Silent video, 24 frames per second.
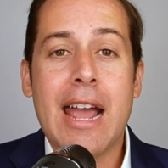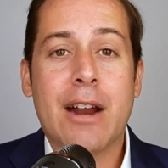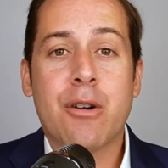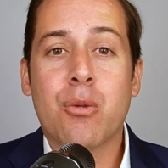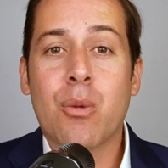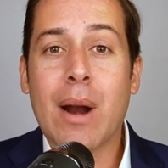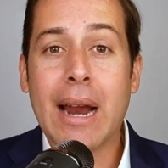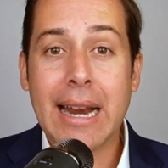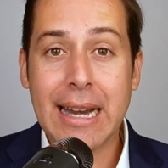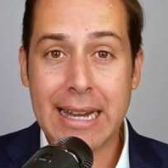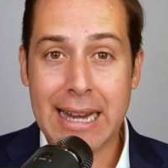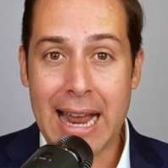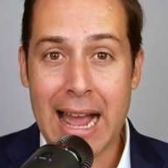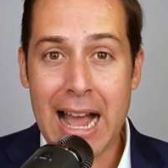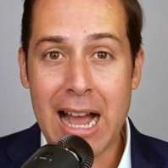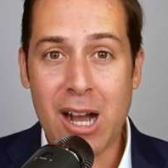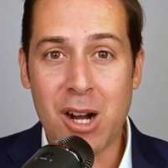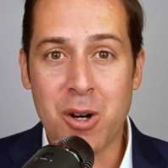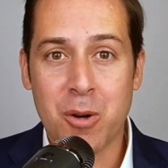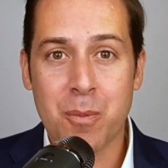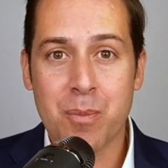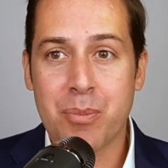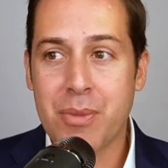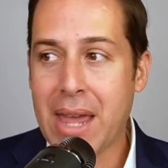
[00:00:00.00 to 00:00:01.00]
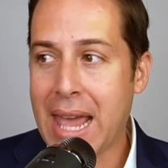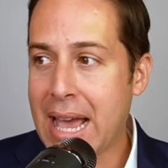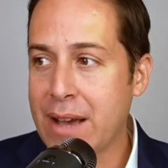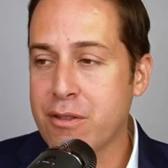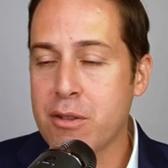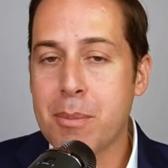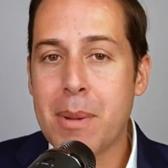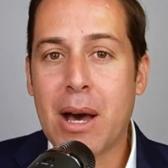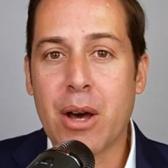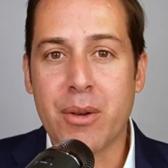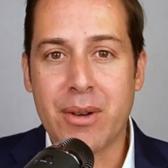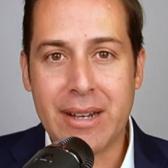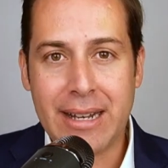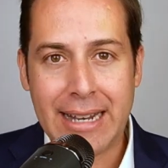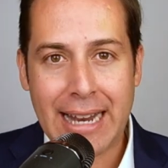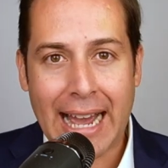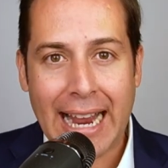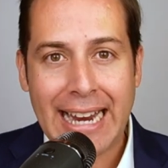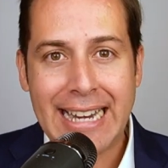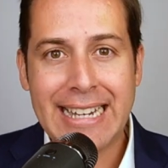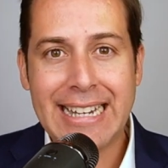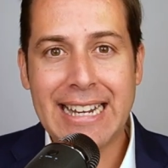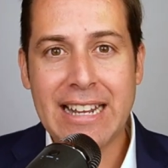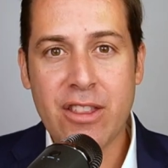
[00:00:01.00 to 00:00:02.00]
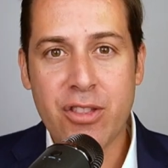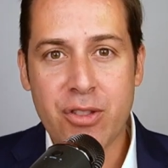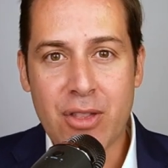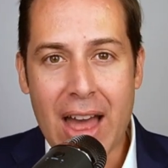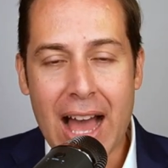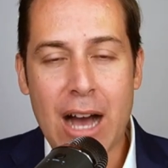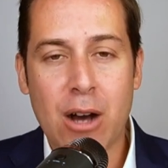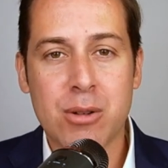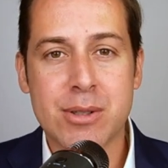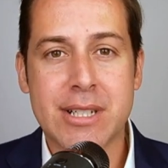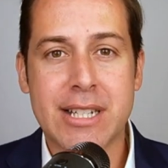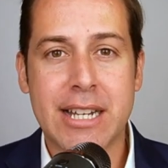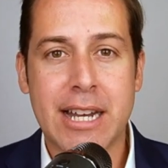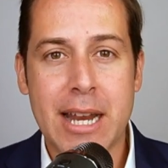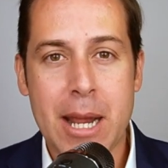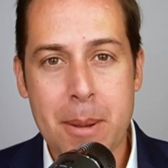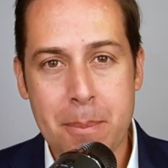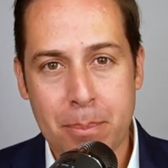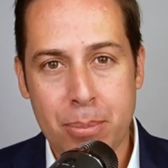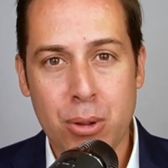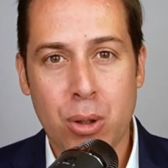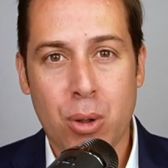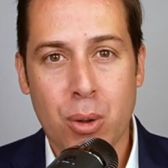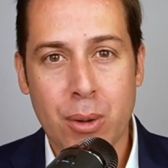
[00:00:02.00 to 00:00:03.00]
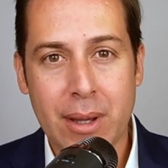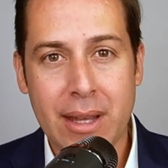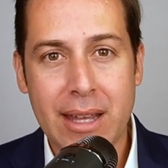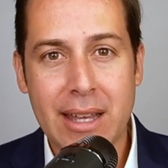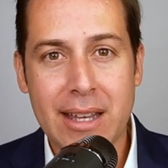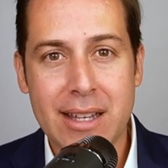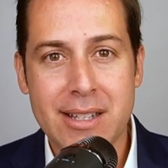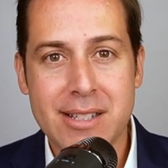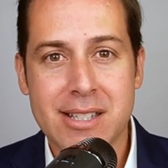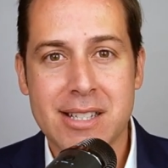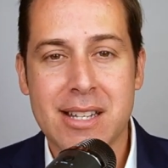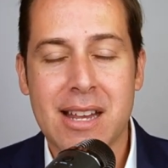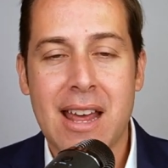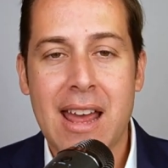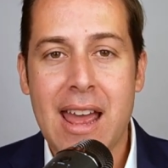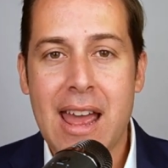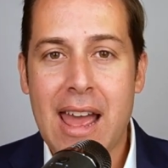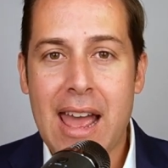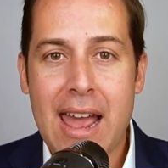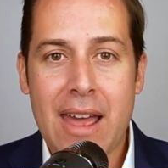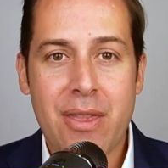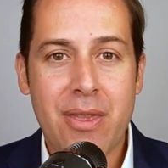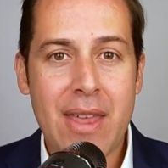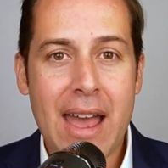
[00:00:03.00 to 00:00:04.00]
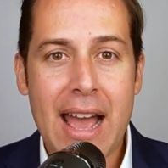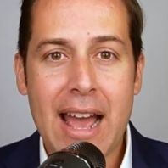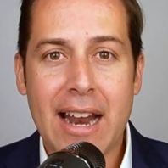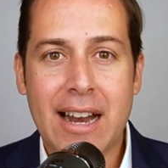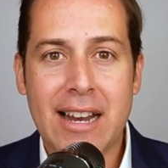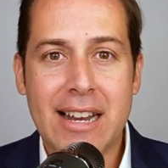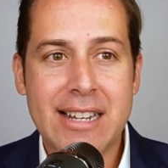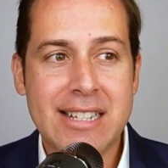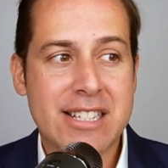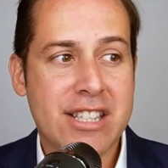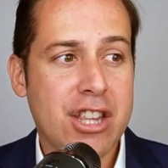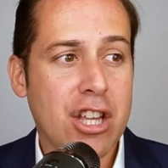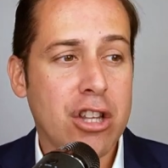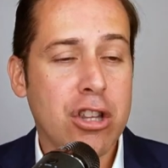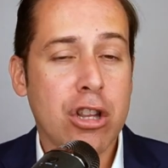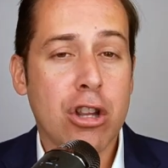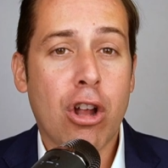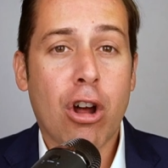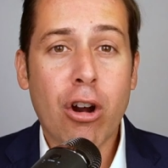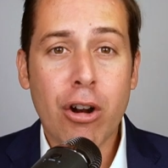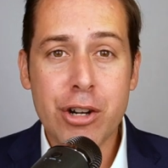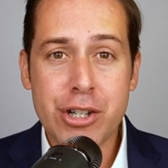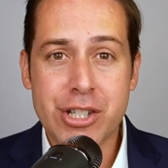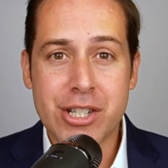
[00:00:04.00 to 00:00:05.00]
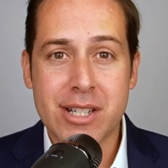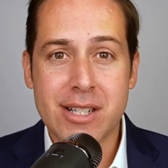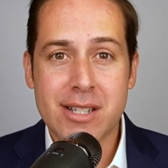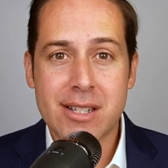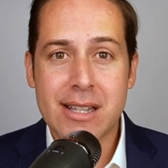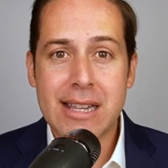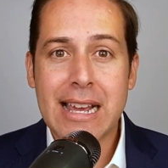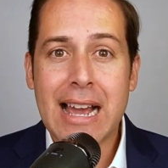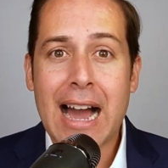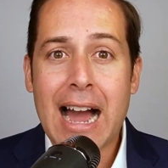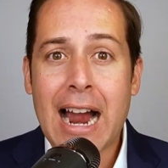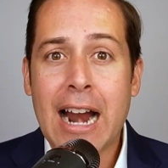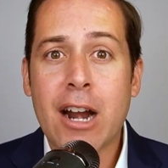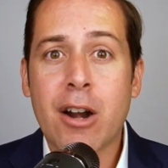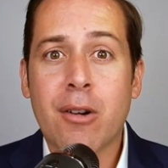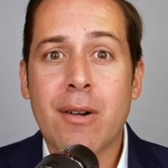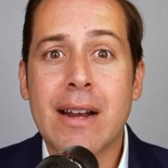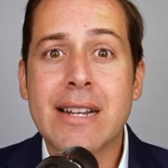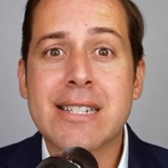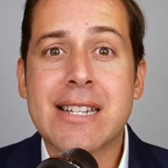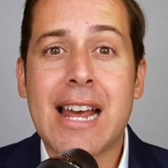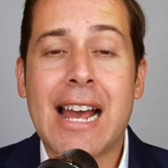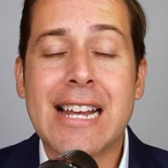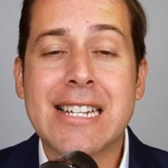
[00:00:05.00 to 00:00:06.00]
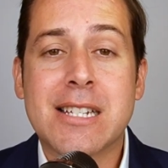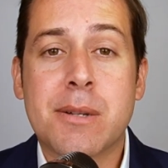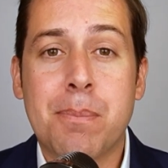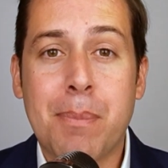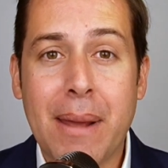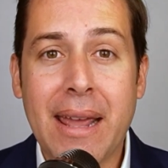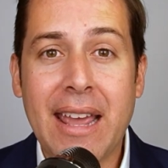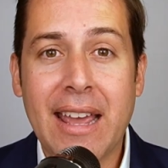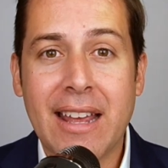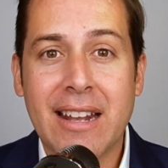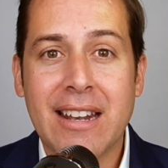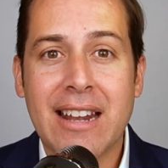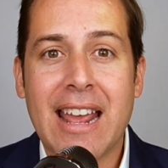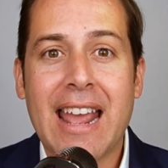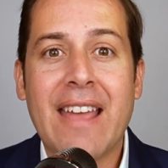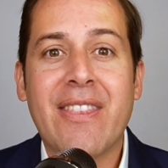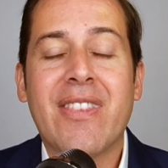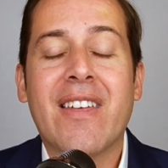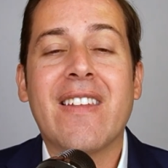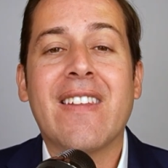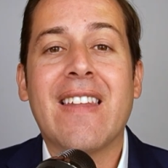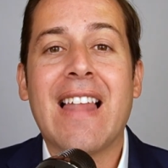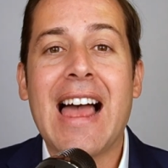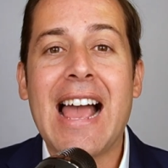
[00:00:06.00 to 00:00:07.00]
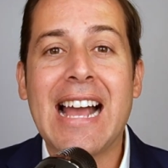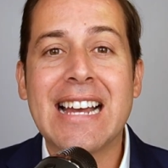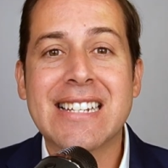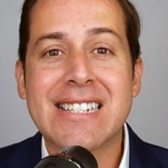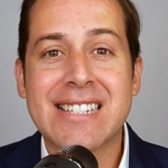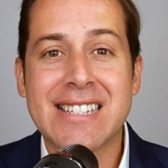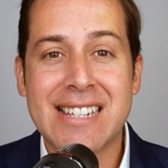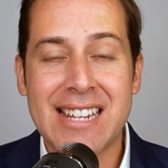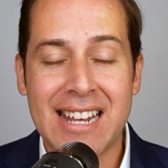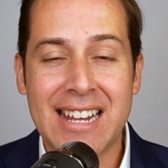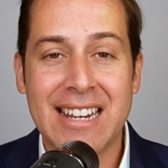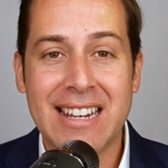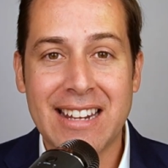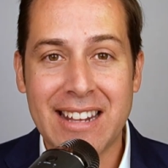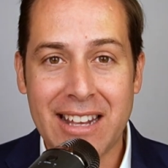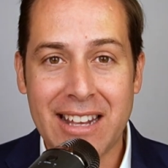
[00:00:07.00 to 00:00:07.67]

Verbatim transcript: And right now, they have about 90,000 employees, and that is the largest the IRS has been in the last 10